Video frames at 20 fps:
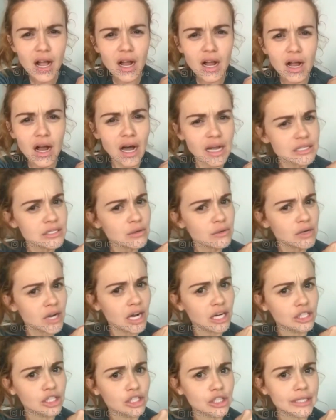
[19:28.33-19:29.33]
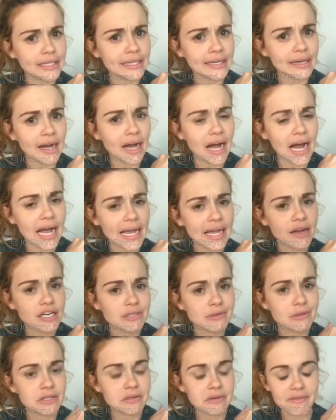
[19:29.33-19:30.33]
God's Own Country, I hear,
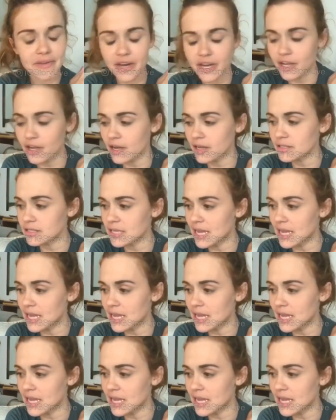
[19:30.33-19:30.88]
is supposed to be very good.